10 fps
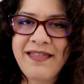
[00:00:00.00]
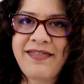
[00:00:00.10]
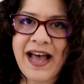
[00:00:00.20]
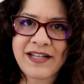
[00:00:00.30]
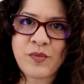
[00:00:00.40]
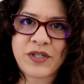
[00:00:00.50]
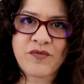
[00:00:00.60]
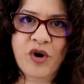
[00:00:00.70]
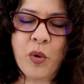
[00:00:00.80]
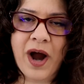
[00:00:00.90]
That's
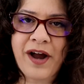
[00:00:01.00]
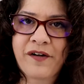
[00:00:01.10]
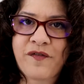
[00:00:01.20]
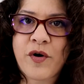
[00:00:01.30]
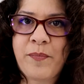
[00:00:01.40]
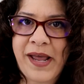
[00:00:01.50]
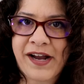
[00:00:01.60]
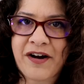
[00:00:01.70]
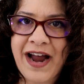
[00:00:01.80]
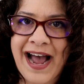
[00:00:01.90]
what's required for a
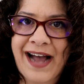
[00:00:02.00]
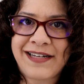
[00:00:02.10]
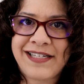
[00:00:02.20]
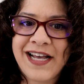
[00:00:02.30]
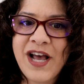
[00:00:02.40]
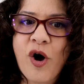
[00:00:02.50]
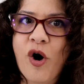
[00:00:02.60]
Baker Act.